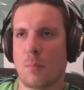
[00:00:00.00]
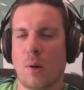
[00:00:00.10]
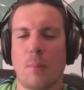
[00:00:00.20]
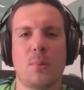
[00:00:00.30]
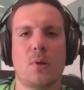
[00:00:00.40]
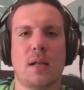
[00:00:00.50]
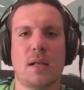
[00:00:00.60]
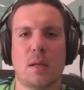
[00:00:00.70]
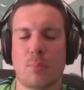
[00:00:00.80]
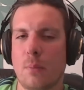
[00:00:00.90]

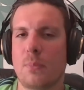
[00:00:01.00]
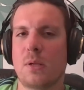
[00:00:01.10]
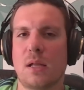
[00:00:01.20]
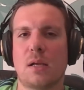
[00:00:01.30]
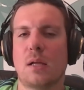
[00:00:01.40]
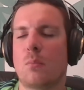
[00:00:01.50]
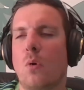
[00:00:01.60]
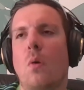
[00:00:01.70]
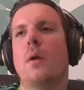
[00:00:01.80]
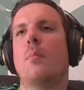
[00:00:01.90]
populating and
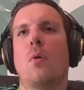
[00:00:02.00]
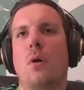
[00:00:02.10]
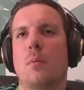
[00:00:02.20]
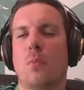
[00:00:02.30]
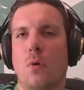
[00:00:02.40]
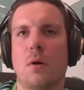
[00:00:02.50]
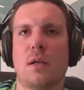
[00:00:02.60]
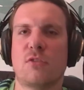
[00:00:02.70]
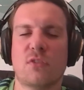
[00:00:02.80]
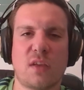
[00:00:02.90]
more and more
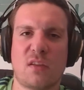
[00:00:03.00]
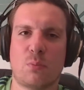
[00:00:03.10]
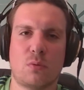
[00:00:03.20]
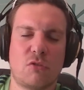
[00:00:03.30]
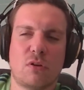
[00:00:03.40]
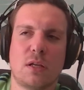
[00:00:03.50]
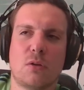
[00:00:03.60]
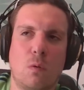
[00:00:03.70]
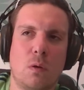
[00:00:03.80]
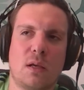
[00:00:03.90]
and just exponentially
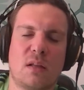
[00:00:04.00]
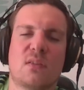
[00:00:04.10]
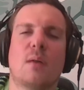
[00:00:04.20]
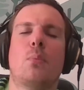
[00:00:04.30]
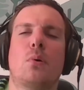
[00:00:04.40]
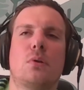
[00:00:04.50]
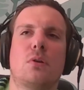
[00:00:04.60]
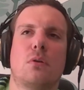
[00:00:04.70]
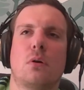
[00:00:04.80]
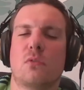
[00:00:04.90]
growing, at some point
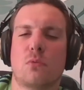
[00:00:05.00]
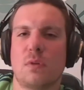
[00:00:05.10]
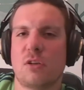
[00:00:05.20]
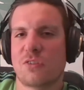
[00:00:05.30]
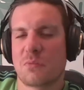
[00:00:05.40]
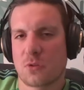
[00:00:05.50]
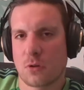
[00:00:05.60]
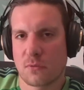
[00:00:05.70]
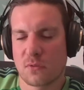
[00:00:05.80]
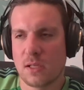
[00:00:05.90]
you're going to reach some sort
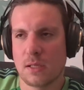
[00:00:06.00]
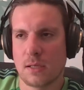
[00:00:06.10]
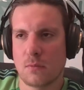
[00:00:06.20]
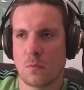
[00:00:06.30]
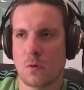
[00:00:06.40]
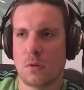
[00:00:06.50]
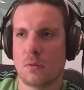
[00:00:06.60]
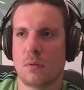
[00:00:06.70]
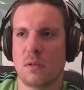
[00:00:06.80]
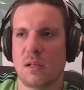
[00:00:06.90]
of ceiling
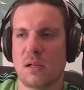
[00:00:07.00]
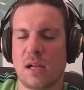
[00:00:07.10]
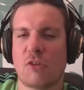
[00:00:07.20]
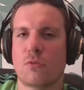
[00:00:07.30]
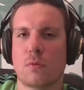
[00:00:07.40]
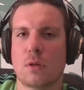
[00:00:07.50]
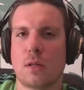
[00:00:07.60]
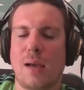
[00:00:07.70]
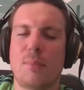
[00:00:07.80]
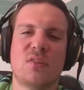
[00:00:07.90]
where the
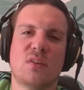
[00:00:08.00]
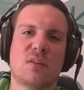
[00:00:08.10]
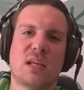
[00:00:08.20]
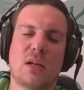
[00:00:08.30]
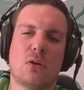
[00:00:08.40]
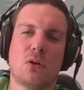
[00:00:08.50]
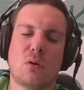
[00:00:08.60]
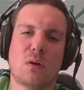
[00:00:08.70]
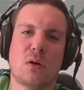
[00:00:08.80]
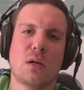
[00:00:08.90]
natural habitat can no
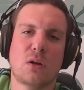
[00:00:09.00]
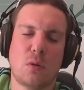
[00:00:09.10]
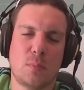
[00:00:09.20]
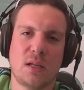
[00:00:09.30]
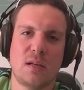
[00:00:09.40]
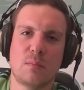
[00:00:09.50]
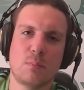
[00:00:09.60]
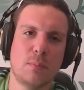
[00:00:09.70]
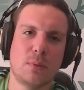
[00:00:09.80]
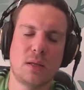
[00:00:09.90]
longer accommodate
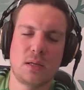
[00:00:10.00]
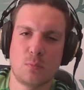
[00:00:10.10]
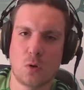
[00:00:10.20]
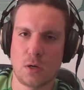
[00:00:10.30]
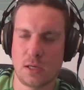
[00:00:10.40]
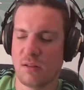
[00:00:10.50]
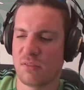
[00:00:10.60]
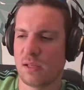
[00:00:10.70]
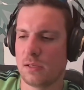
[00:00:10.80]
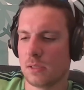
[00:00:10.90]
people anymore. And
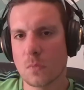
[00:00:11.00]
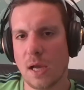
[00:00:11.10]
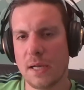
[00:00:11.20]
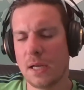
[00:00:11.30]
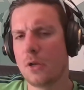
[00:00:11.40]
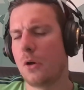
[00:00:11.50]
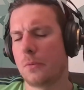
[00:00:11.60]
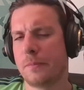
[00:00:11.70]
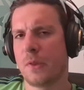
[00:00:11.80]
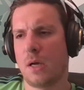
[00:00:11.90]
I don't
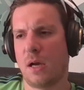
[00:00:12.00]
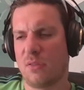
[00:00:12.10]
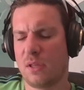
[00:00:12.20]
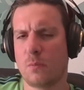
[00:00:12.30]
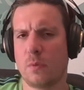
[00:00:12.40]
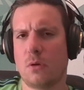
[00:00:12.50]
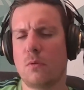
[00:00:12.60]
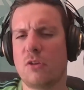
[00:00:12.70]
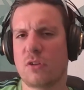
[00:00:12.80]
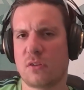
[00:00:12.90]
know, I think we are
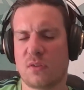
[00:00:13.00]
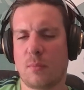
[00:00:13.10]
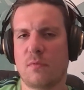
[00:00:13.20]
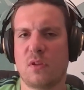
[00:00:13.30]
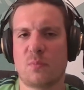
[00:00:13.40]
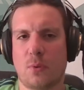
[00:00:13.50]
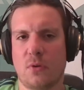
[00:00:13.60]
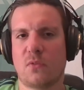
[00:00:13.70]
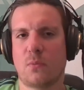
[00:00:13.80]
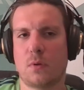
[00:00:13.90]
reaching some of these
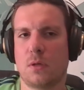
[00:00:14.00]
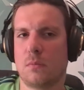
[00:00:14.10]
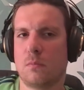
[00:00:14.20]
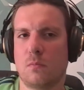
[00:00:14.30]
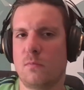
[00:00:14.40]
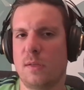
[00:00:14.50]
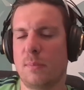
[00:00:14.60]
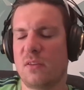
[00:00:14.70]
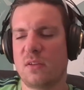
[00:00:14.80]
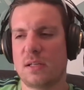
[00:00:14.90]
points where we
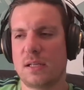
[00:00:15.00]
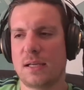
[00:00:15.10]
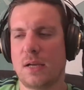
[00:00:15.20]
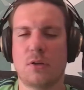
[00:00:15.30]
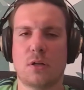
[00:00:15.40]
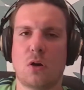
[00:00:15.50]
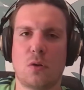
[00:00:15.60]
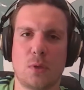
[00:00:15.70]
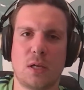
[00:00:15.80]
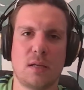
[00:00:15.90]
basically cannot
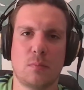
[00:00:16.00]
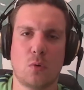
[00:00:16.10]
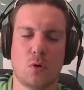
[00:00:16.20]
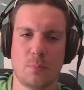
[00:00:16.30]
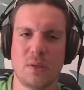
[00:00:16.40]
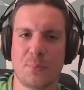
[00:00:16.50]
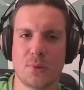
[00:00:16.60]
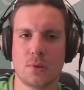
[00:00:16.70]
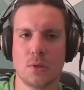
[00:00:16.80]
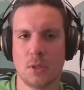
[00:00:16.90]
accommodate more
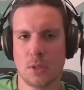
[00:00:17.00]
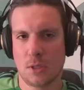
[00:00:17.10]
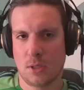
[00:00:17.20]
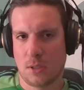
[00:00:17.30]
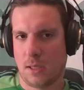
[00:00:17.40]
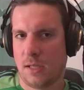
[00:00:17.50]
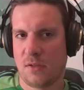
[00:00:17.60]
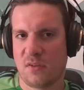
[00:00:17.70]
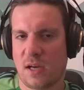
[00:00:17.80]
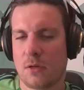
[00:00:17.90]
people.
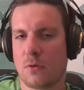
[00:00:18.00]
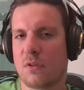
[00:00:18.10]
And I know